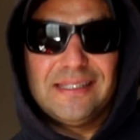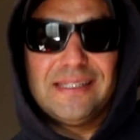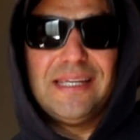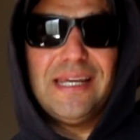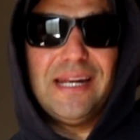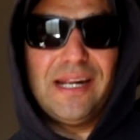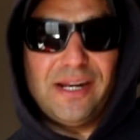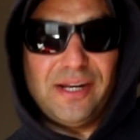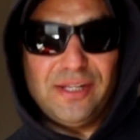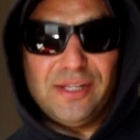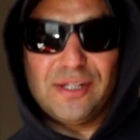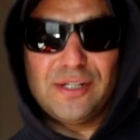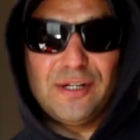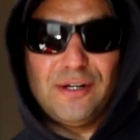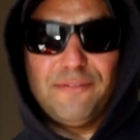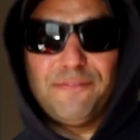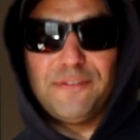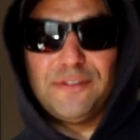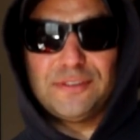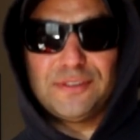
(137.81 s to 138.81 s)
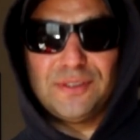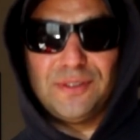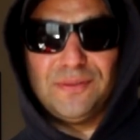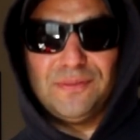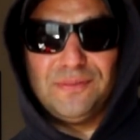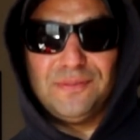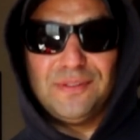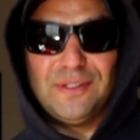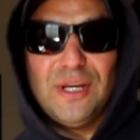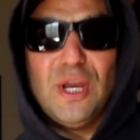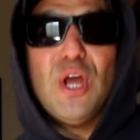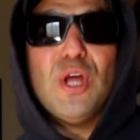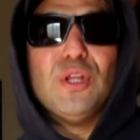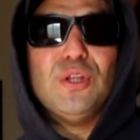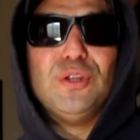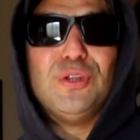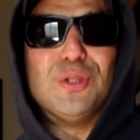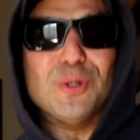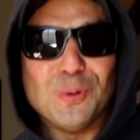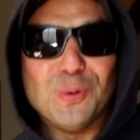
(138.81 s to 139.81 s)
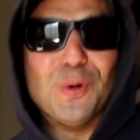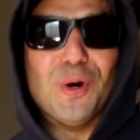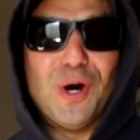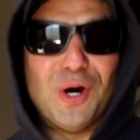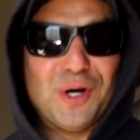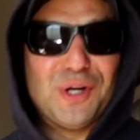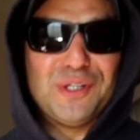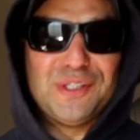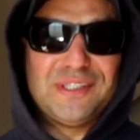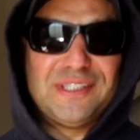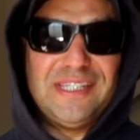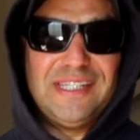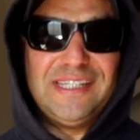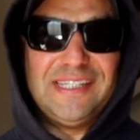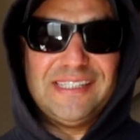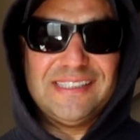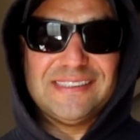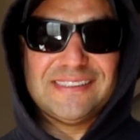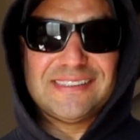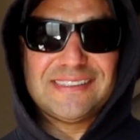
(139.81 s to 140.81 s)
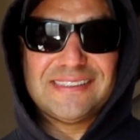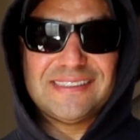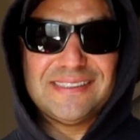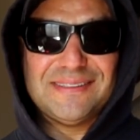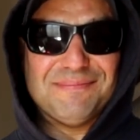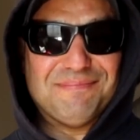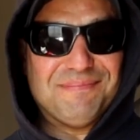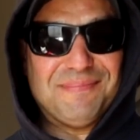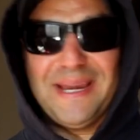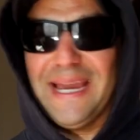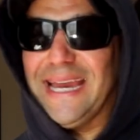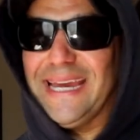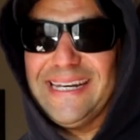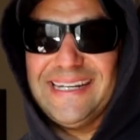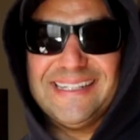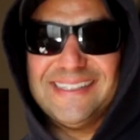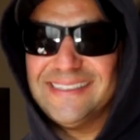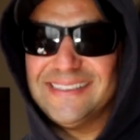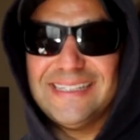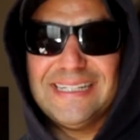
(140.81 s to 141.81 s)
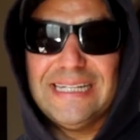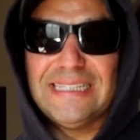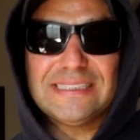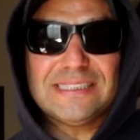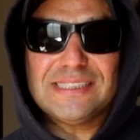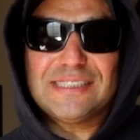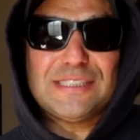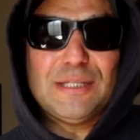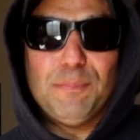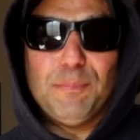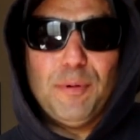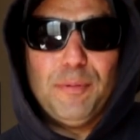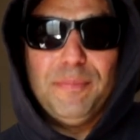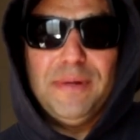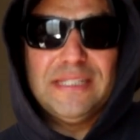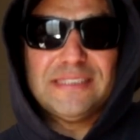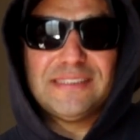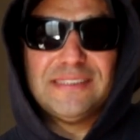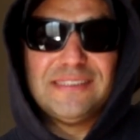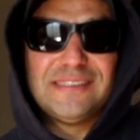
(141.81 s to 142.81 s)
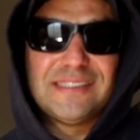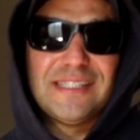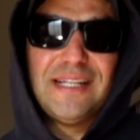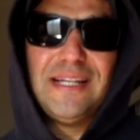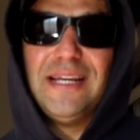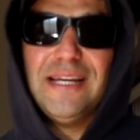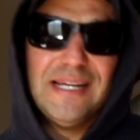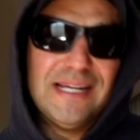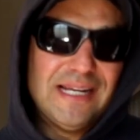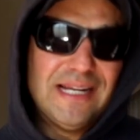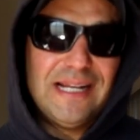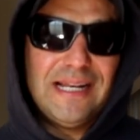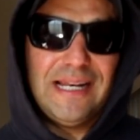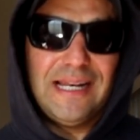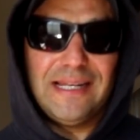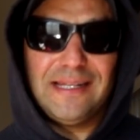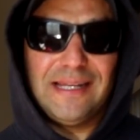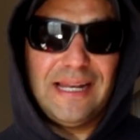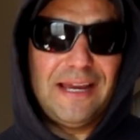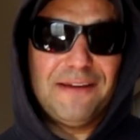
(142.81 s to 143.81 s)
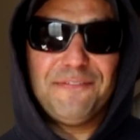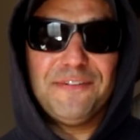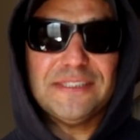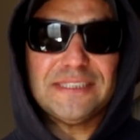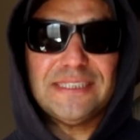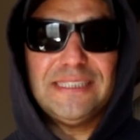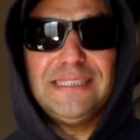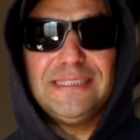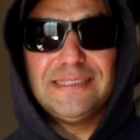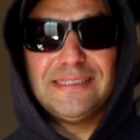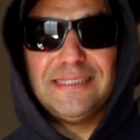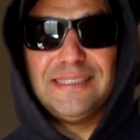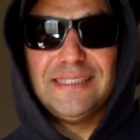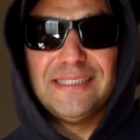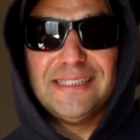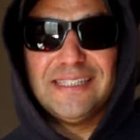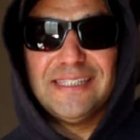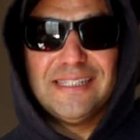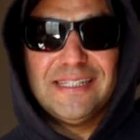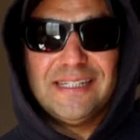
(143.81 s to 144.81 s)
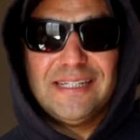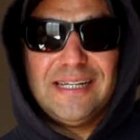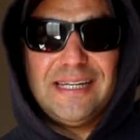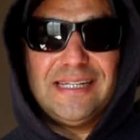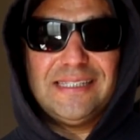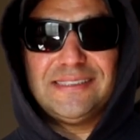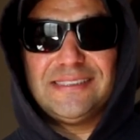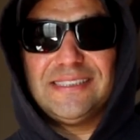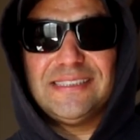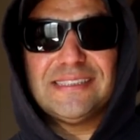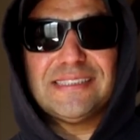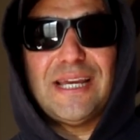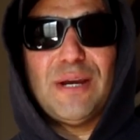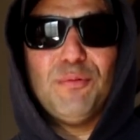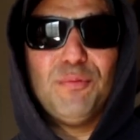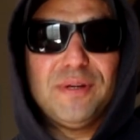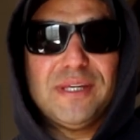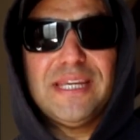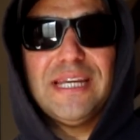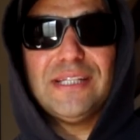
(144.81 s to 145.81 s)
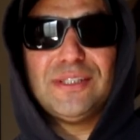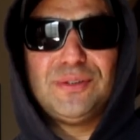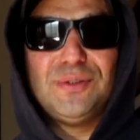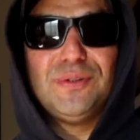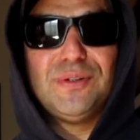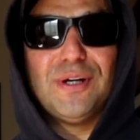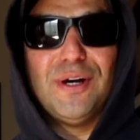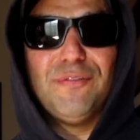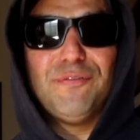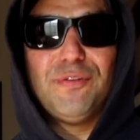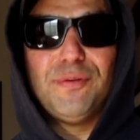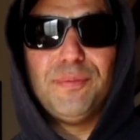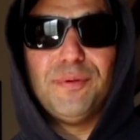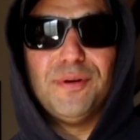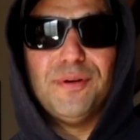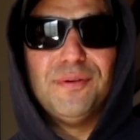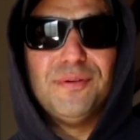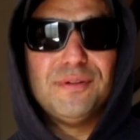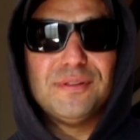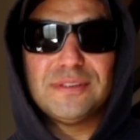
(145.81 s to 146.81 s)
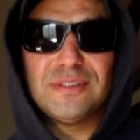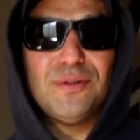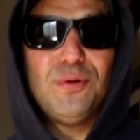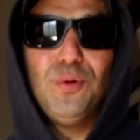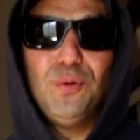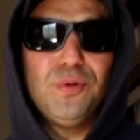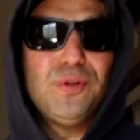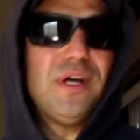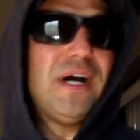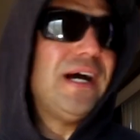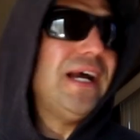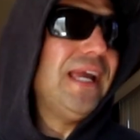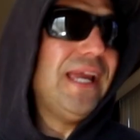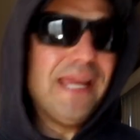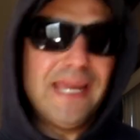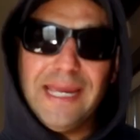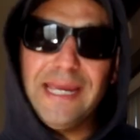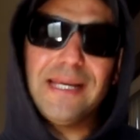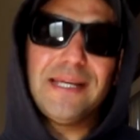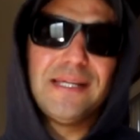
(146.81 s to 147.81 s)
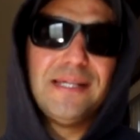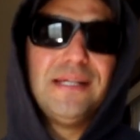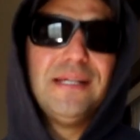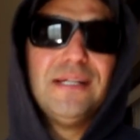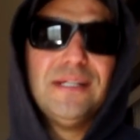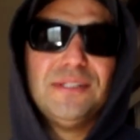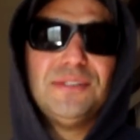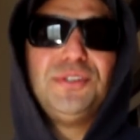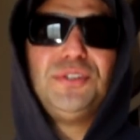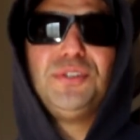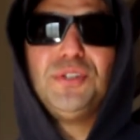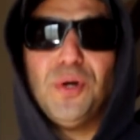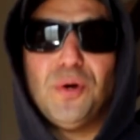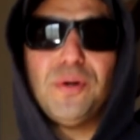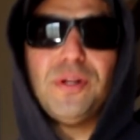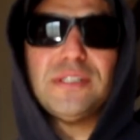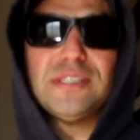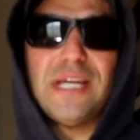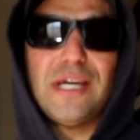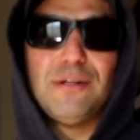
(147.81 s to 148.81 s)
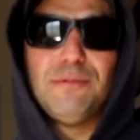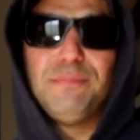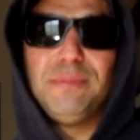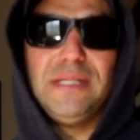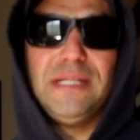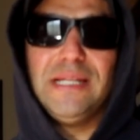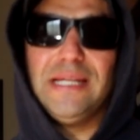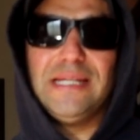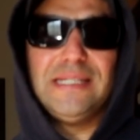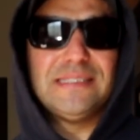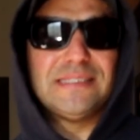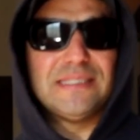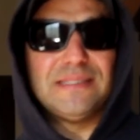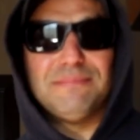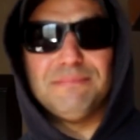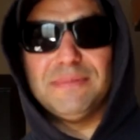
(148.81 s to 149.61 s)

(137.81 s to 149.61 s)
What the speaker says: Get out of your comfort zone. Do hard things. Man, it's a simple message. Life is easy. It's just that we get too comfortable. Who the heck showed us how to be lazy?